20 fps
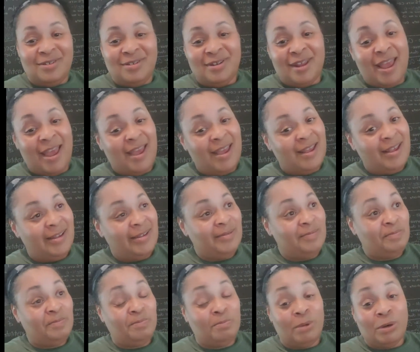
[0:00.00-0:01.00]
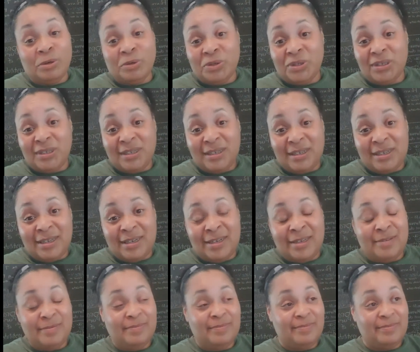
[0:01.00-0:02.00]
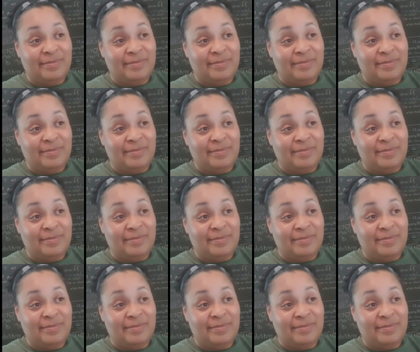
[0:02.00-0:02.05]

hey moses did it